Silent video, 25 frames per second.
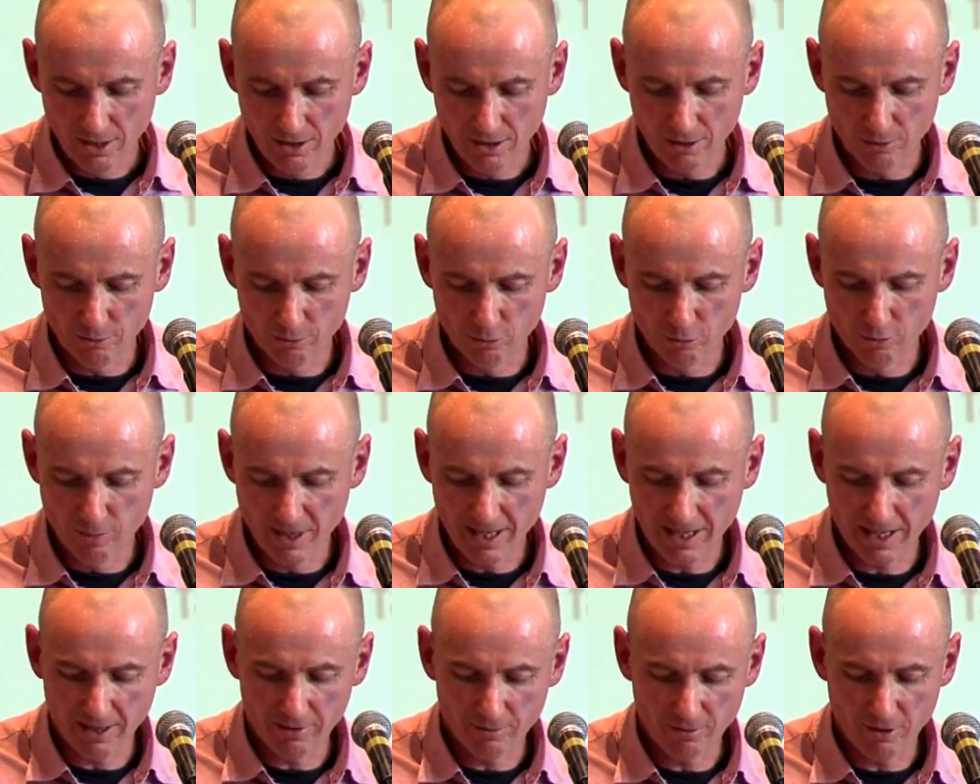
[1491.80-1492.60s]
the
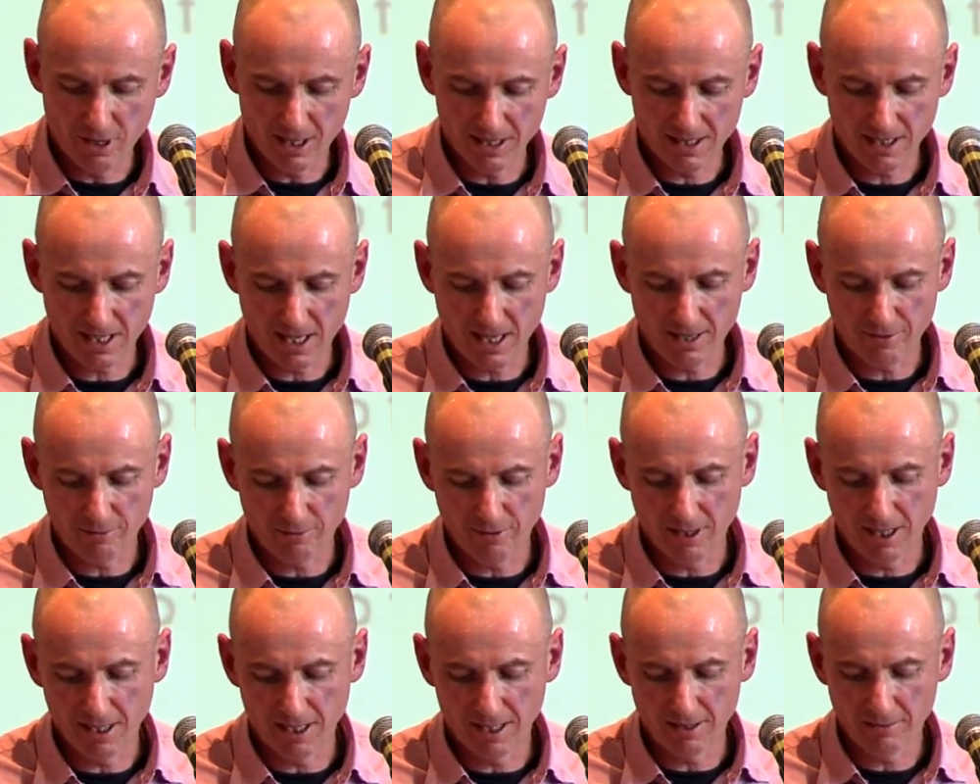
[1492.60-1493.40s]
rulemaking rights aren't
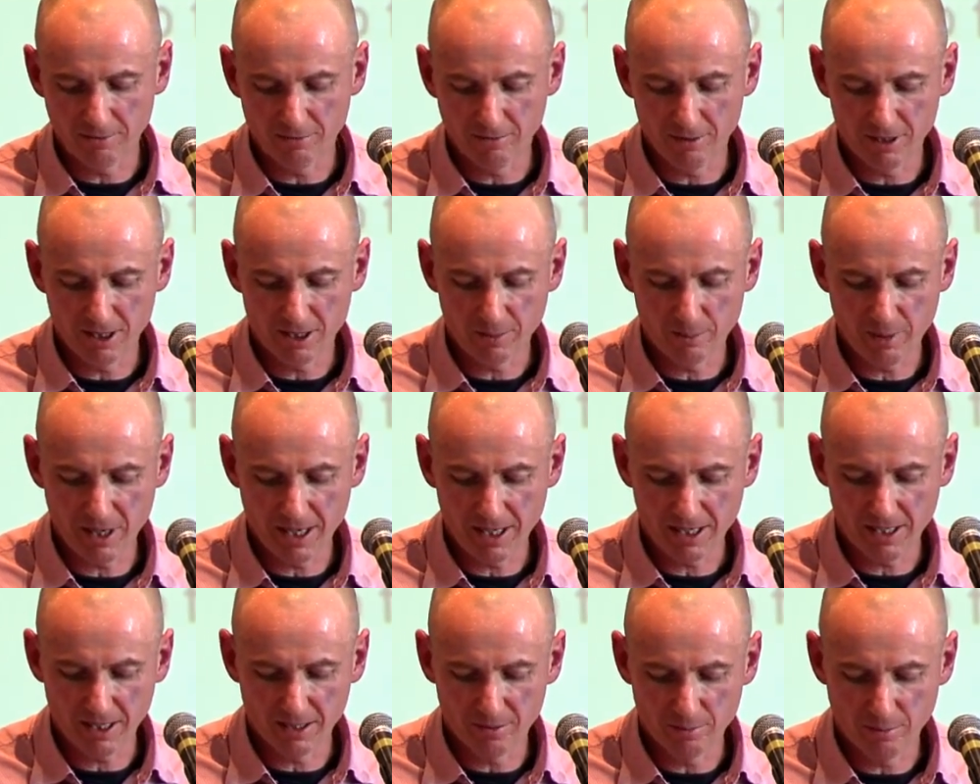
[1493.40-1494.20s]
really
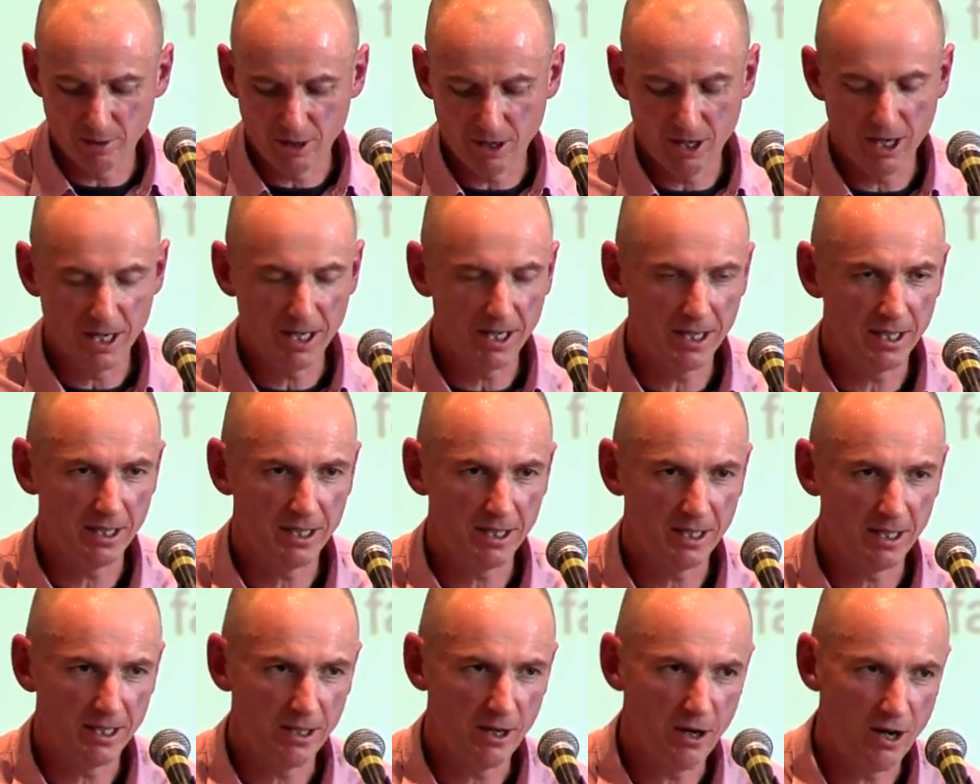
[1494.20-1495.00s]
respected by
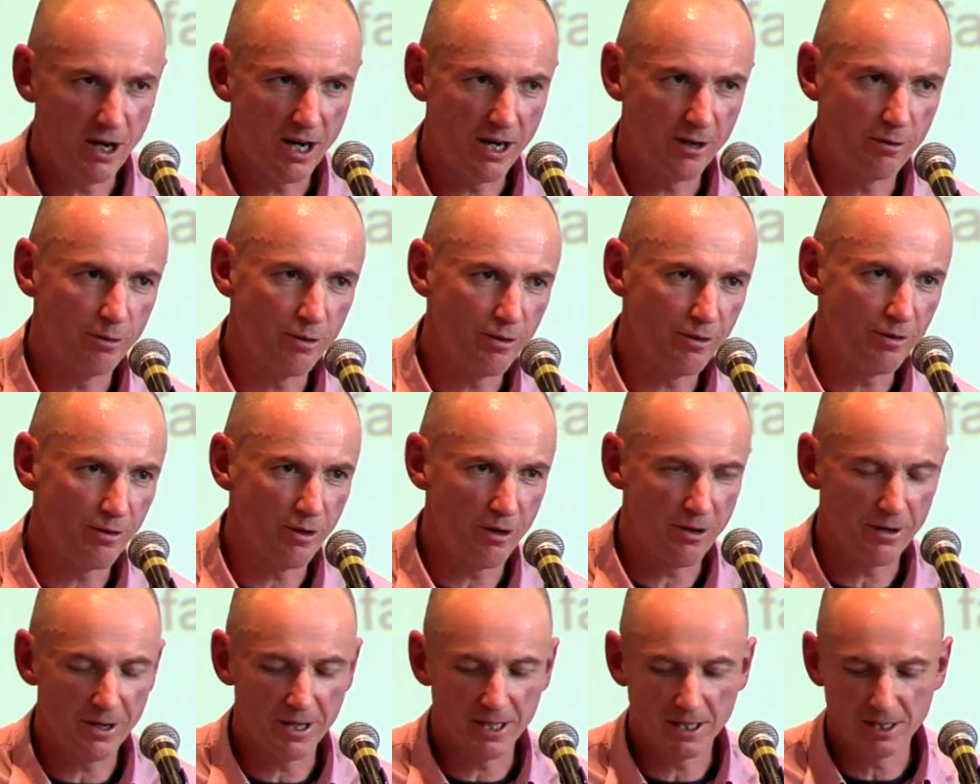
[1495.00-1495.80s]
higher
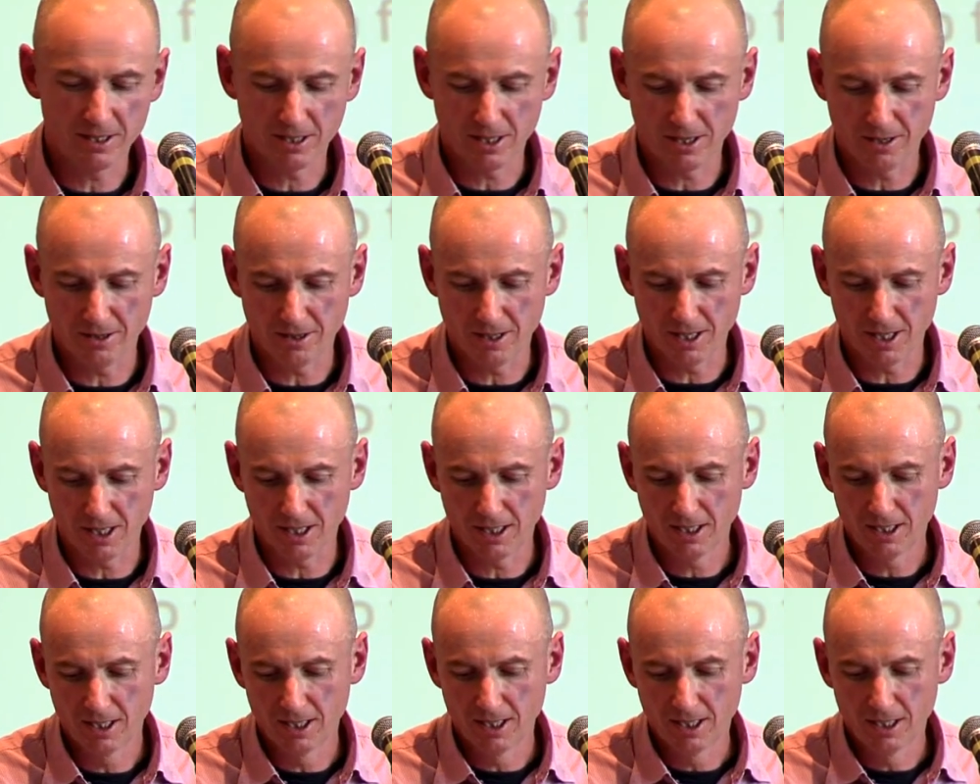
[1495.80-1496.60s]
authorities, so the
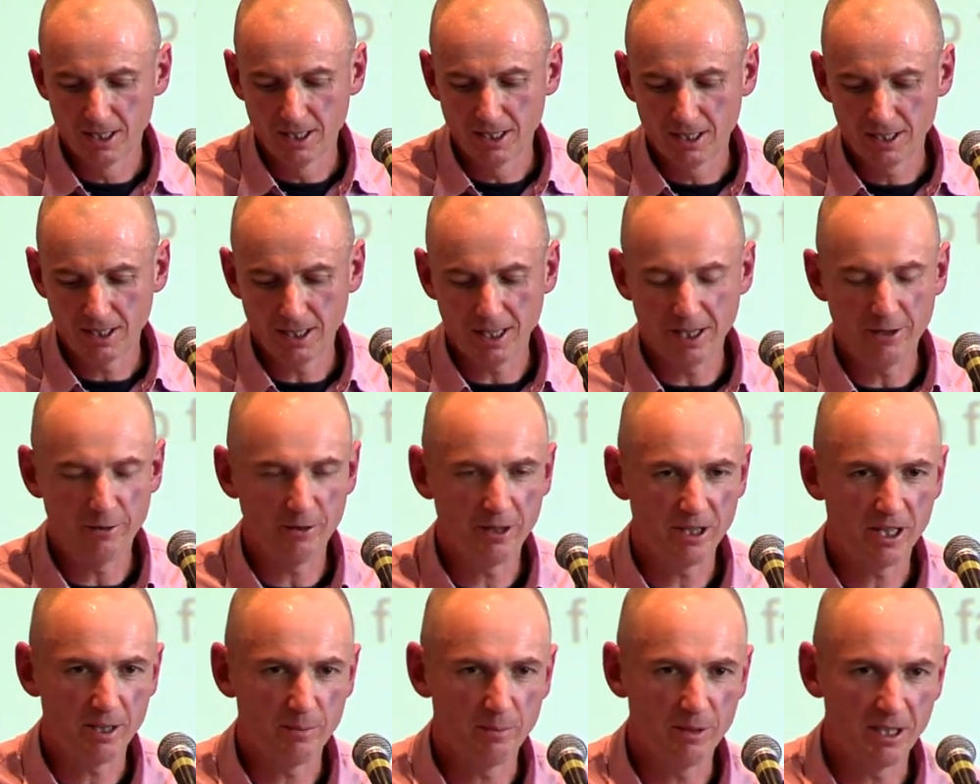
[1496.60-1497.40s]

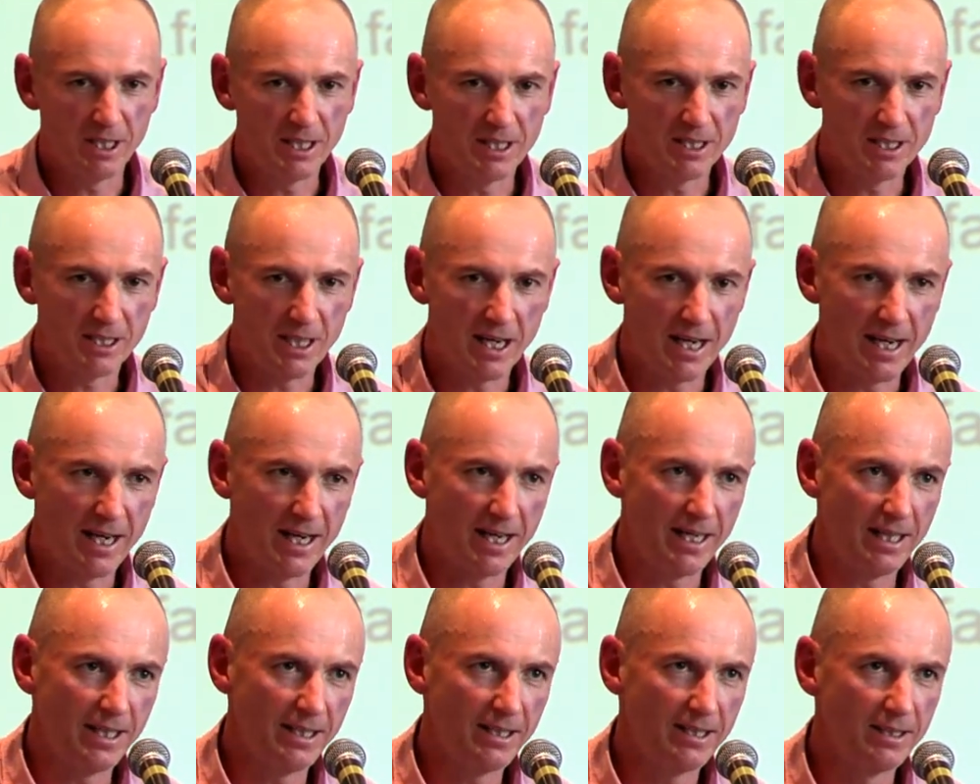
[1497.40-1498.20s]
hearing committees
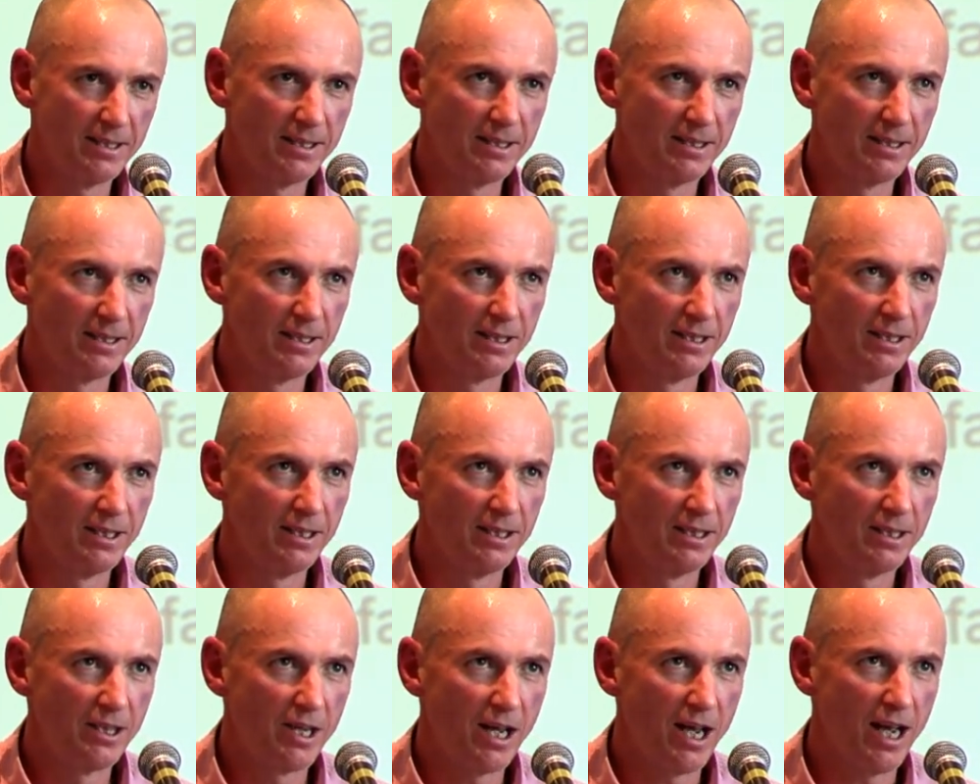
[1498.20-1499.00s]
can
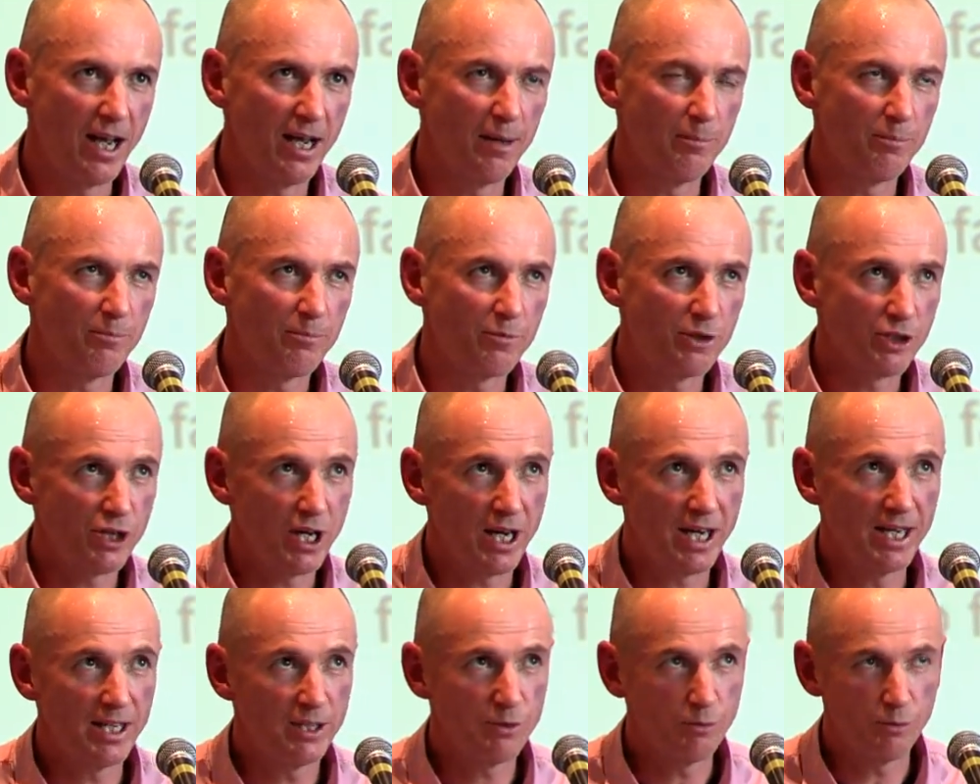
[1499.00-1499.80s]

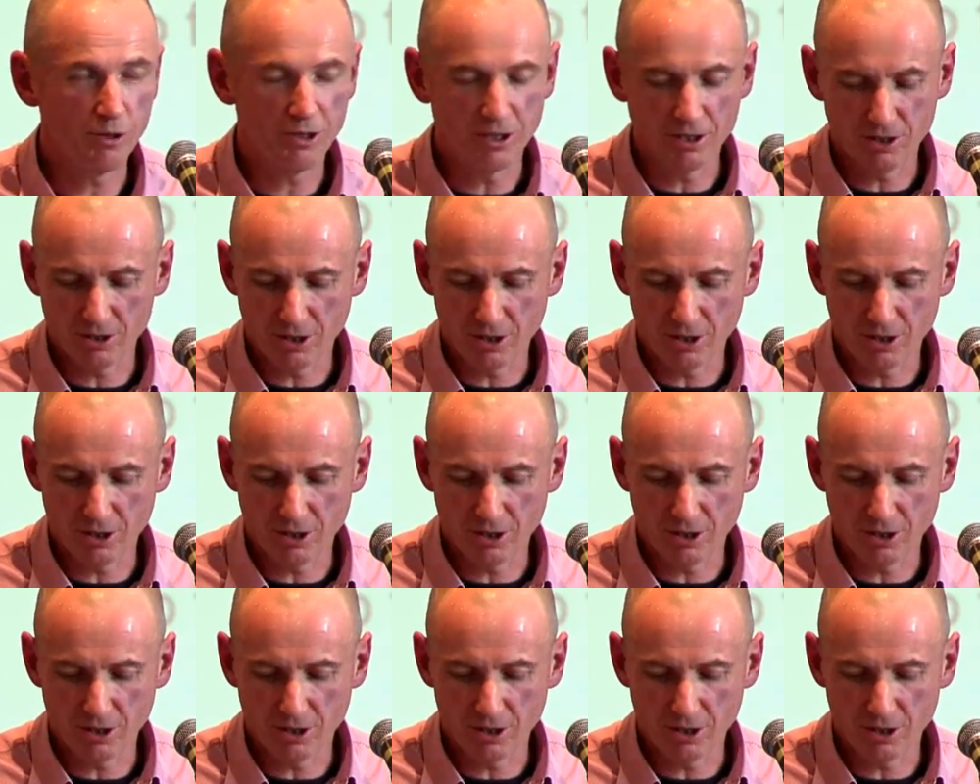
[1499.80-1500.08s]
change what the